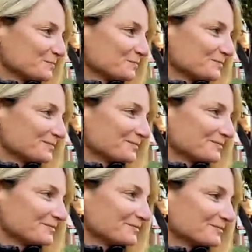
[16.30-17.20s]

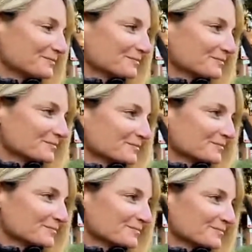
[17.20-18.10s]

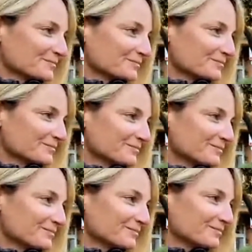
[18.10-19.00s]

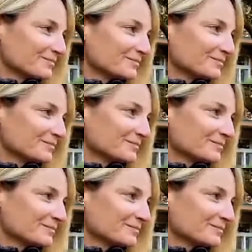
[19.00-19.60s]
The person shown says nothing.